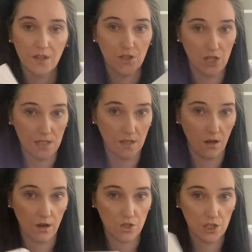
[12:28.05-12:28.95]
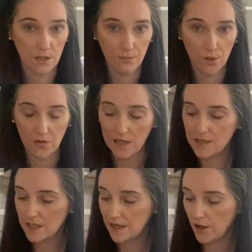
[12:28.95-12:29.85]
Jessica. She can put these
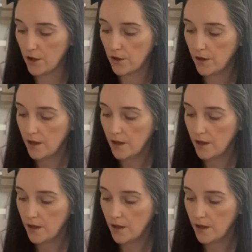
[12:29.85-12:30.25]
in her